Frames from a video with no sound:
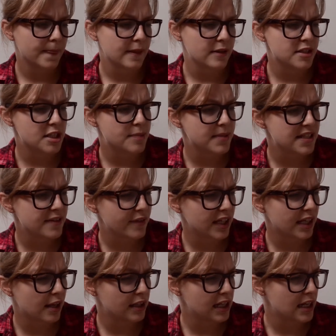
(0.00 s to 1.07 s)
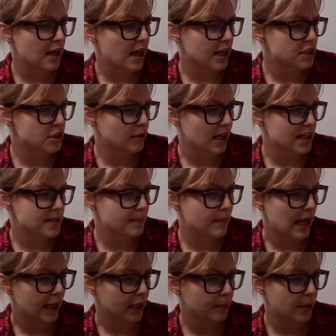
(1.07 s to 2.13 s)
There's a specific girl he liked who liked him
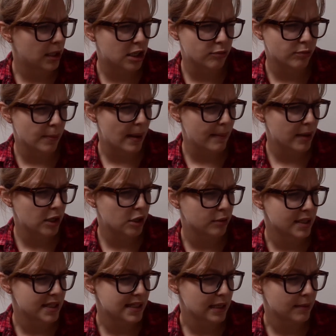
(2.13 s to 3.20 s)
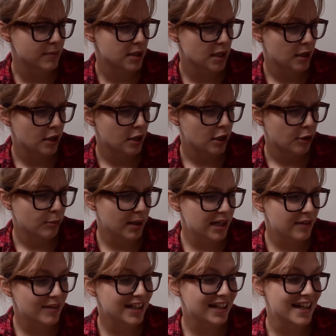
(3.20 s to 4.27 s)
back, but he couldn't remember who, it seemed. When
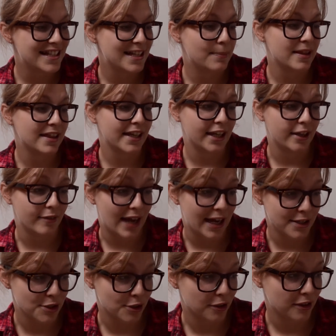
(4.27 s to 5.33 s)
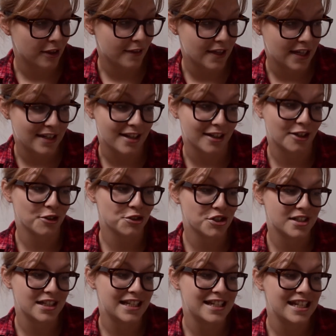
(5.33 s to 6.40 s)
he realised he'd been thinking of Anton, and that he'd
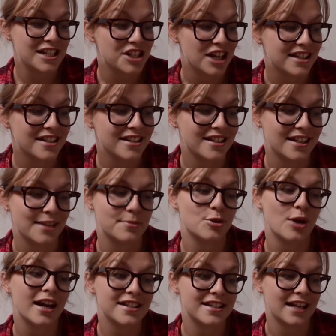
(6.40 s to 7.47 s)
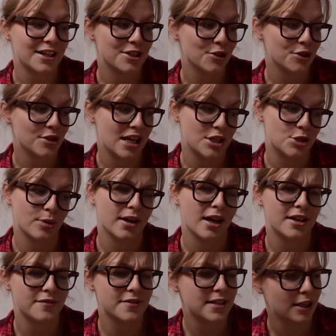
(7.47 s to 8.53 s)
unconsciously degendered and abstracted Anton into a
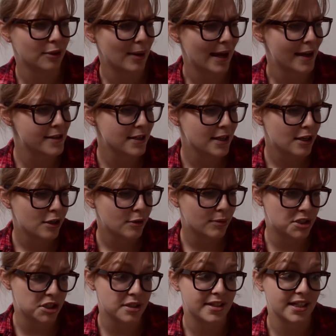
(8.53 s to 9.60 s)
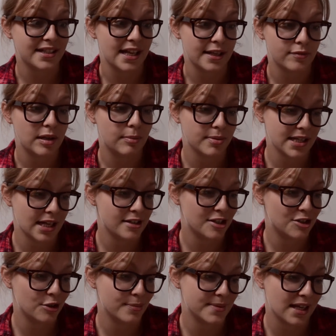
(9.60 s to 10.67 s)
kind of silhouette, which he'd successfully
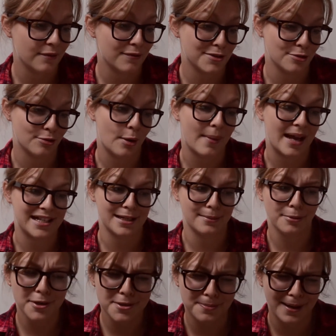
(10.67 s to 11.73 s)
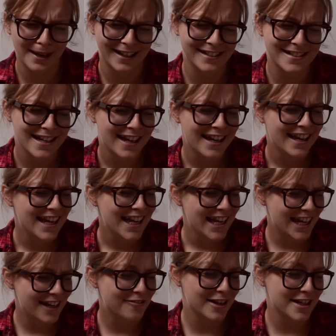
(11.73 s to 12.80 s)
presented to himself as a romantic prospect,
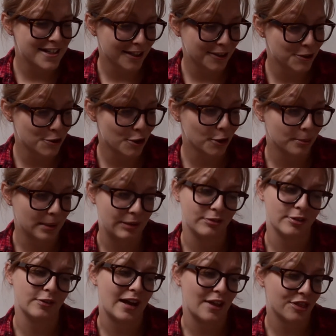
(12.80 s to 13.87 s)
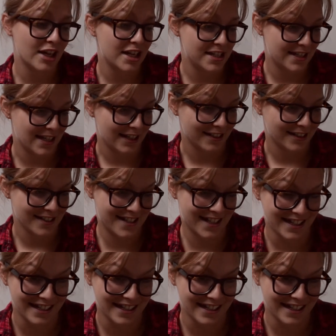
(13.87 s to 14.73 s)
he grinned uncontrollably for around 30 seconds.